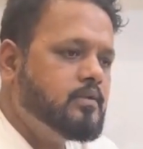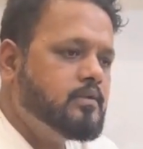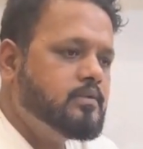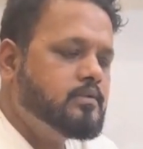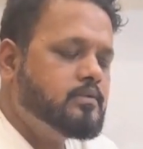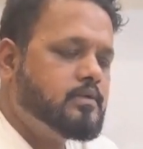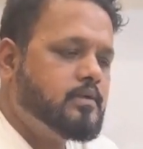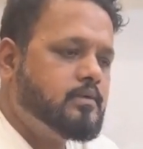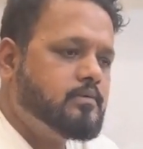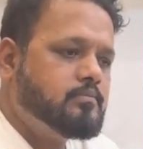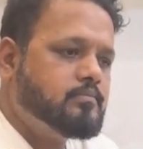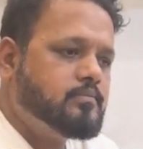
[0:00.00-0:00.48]

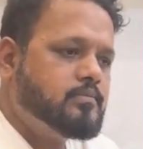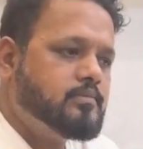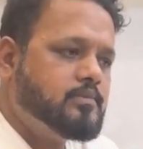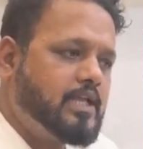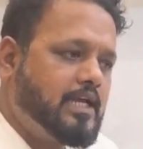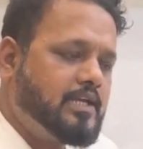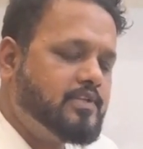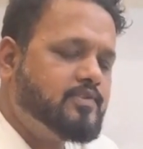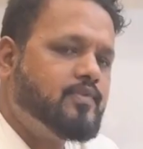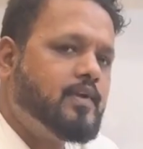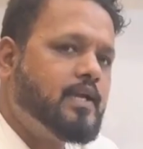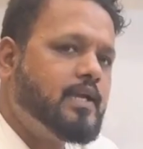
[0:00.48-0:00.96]
So
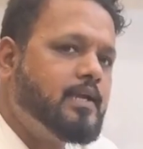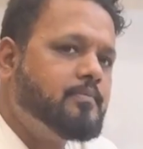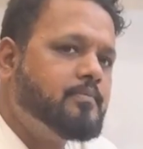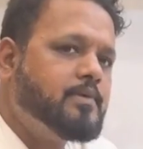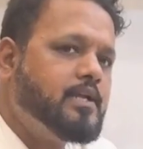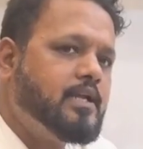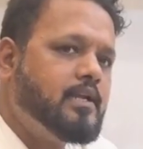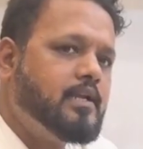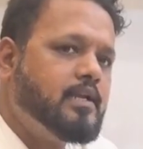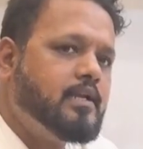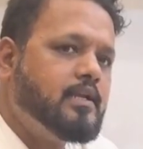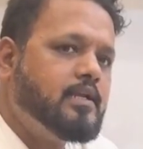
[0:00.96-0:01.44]
that's why I'm
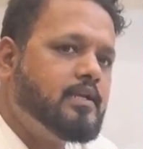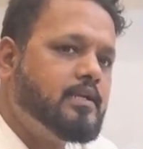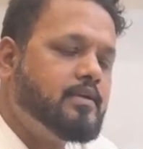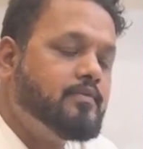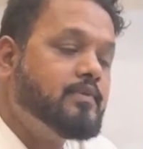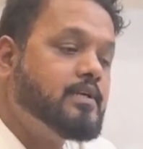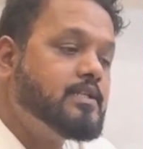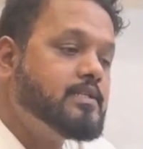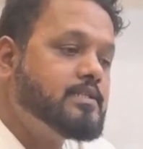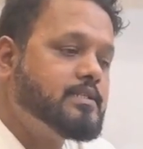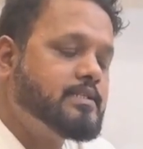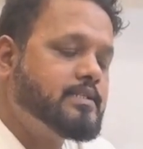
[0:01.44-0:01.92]
telling,
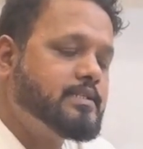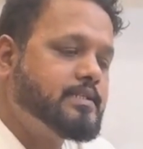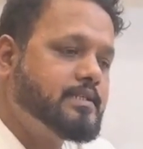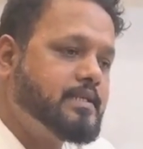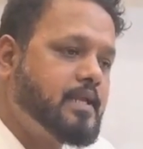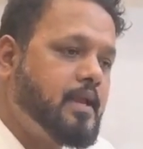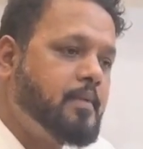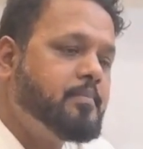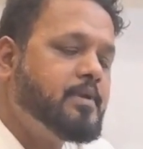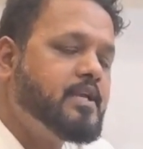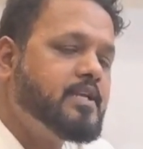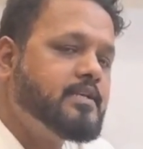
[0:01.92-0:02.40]
even
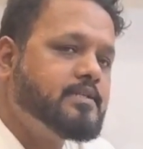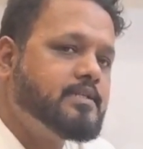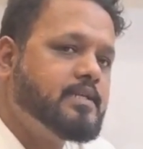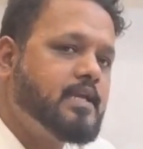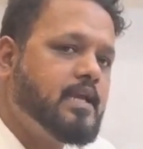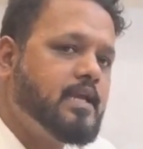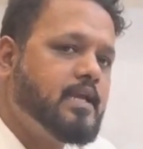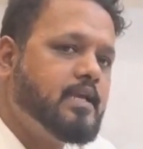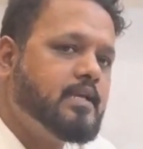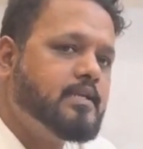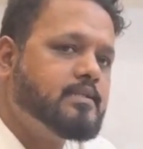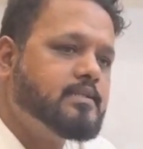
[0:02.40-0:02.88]
SEBI
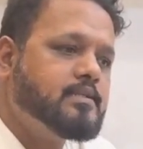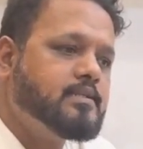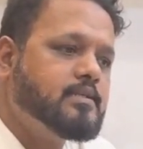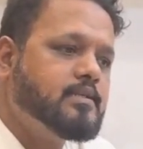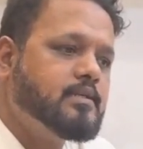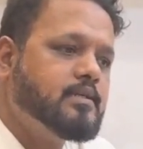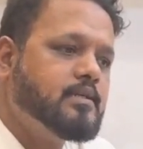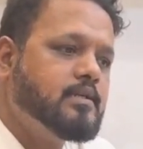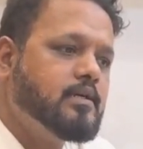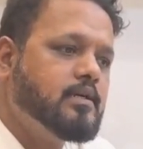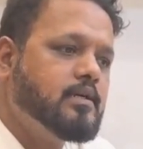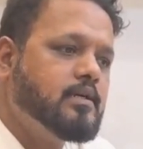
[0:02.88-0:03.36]
says
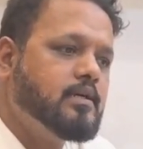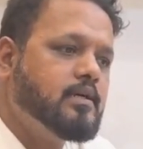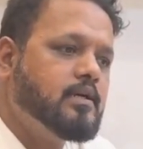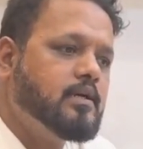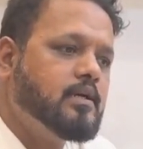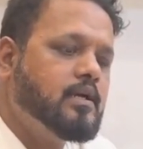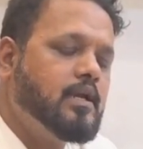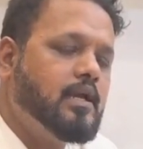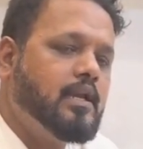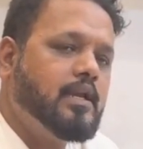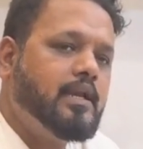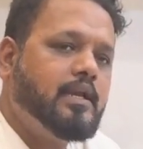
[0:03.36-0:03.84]

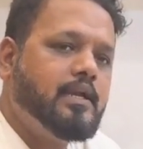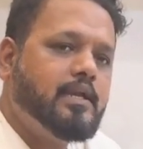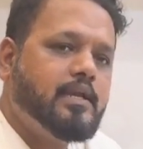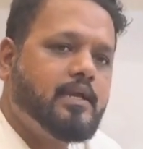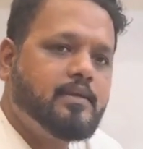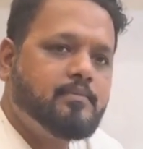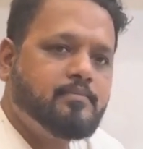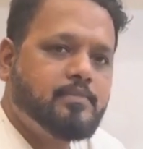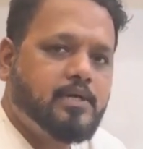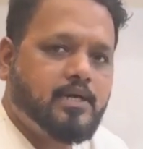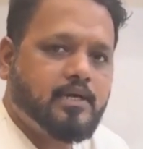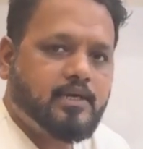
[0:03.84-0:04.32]
in
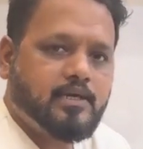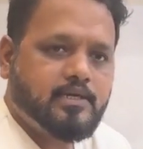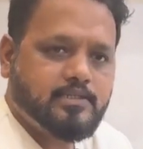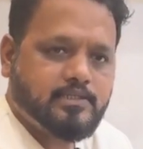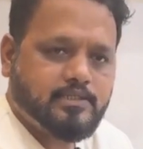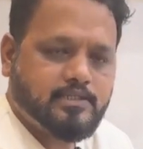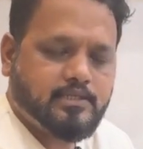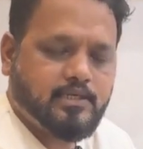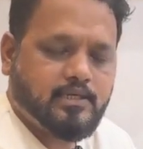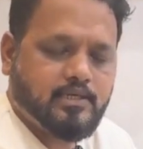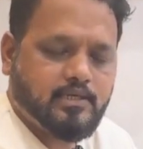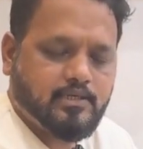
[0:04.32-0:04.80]
Indian market
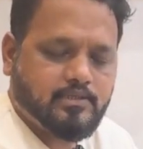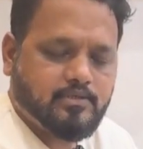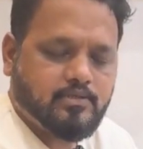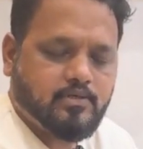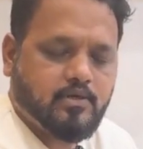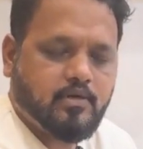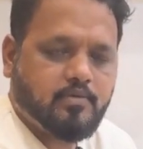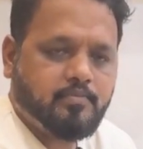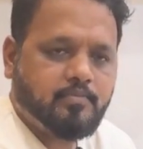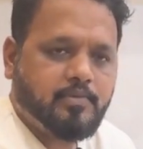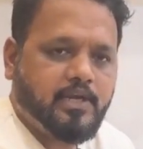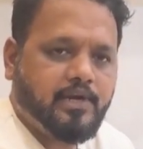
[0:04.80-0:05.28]

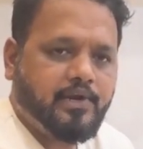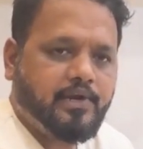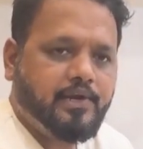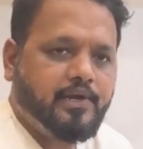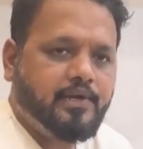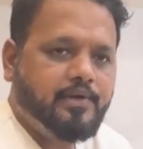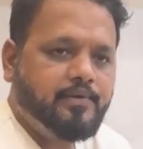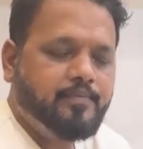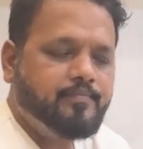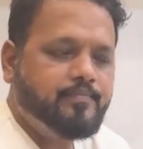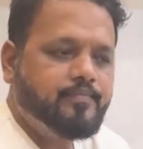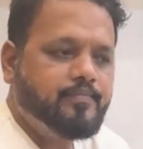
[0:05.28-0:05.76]
stock
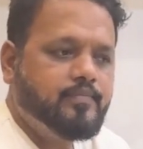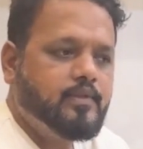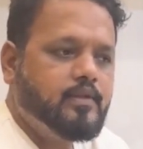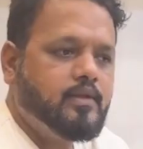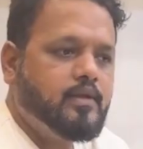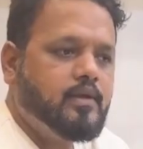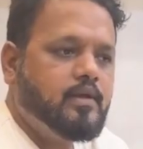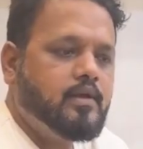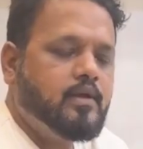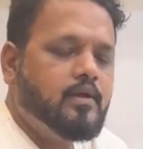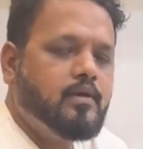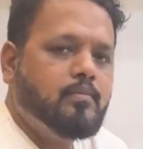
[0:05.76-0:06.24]
market
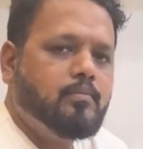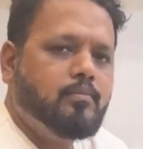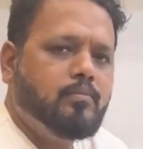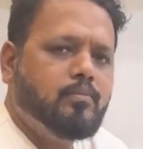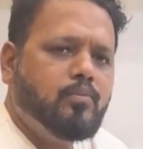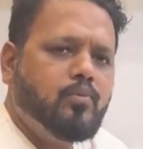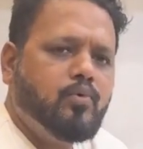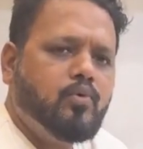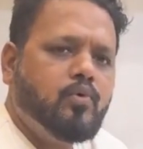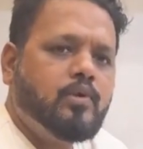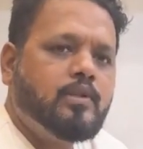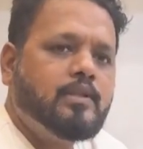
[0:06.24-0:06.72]

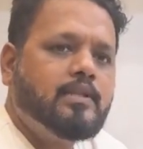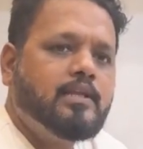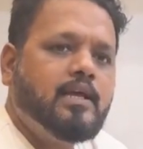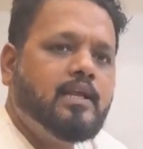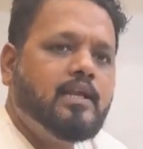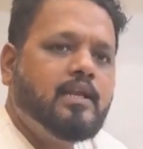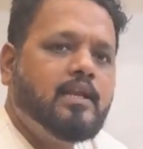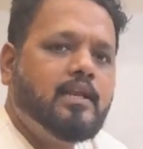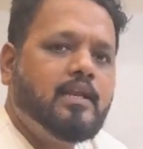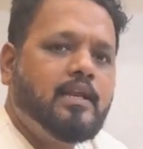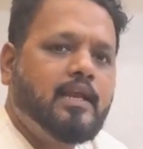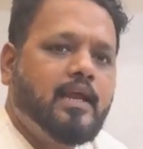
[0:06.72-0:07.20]
more
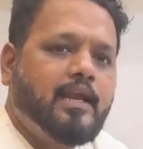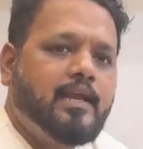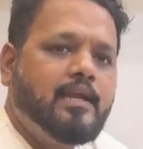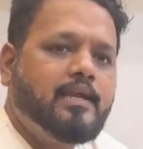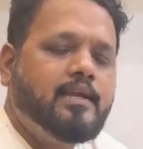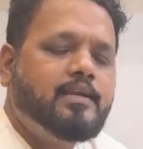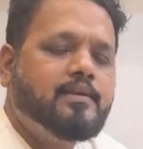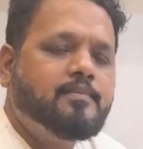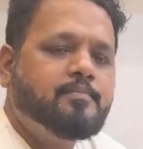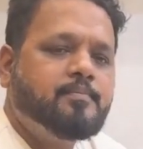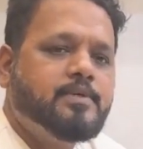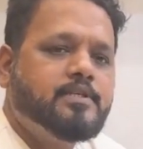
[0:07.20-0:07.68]
than
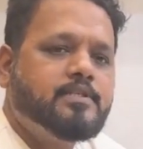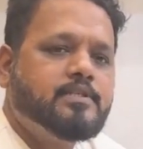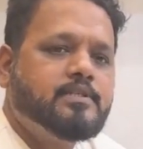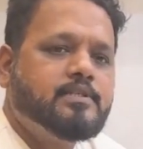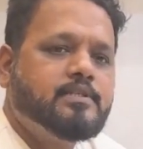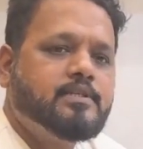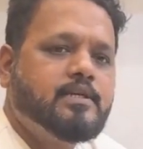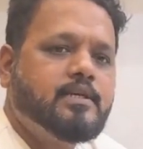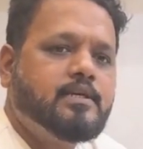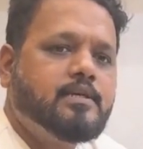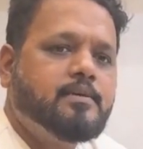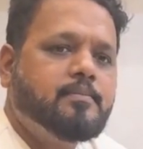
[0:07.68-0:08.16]

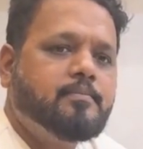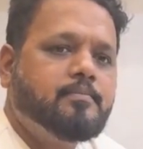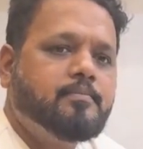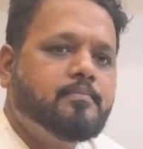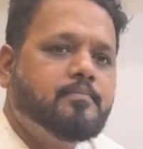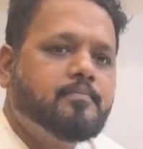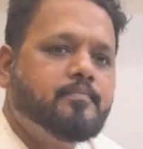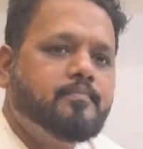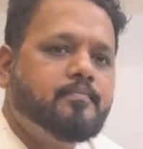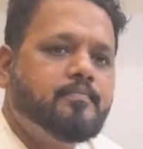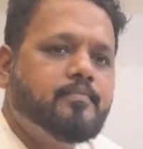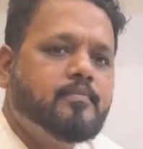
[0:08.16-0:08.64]
90%
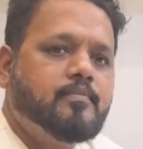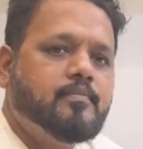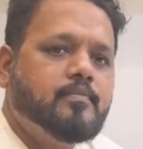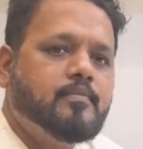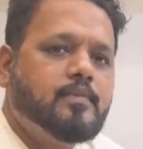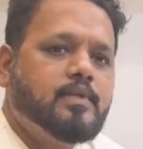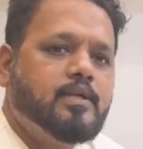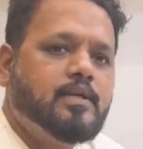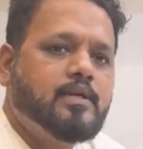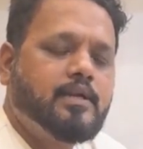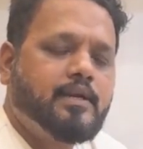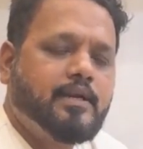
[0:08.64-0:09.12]

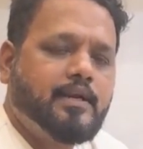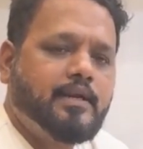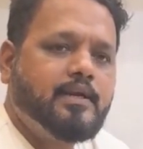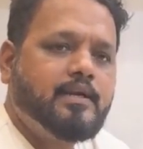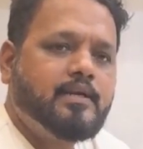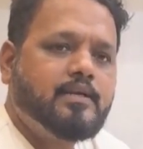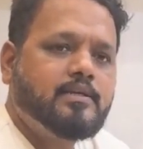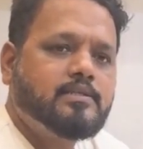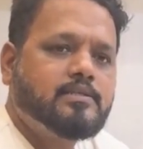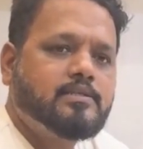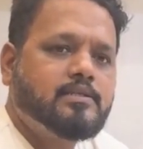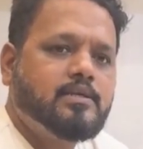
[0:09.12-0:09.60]

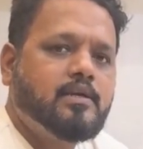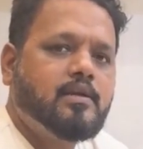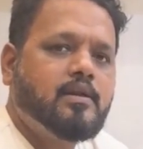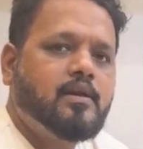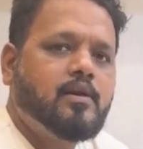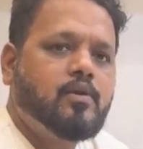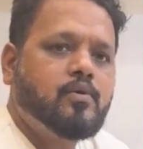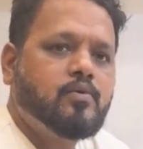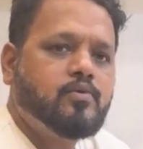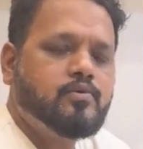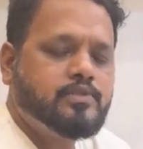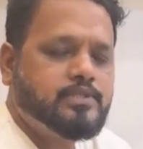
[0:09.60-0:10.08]
traders are
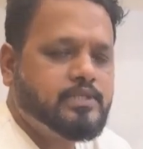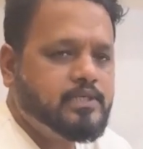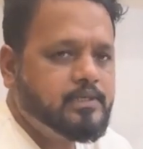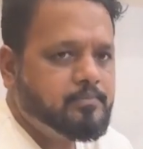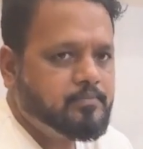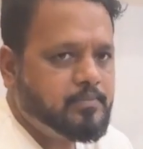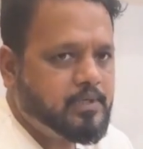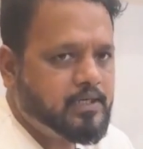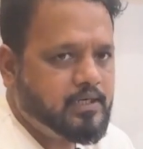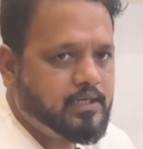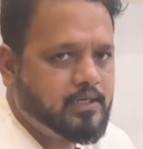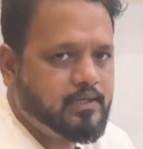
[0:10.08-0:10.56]

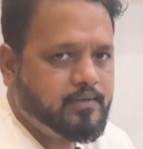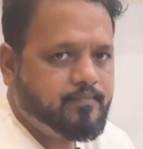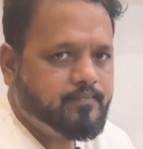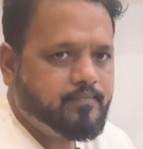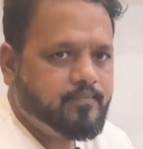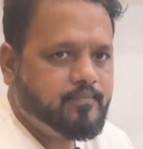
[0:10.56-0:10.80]
losing money.